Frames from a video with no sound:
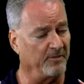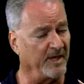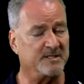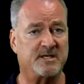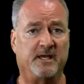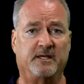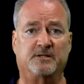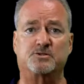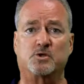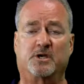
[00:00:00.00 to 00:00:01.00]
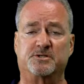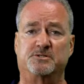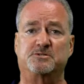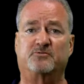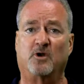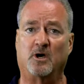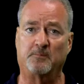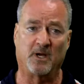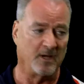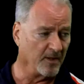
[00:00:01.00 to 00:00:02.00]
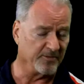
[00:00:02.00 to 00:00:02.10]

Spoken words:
They take instructions from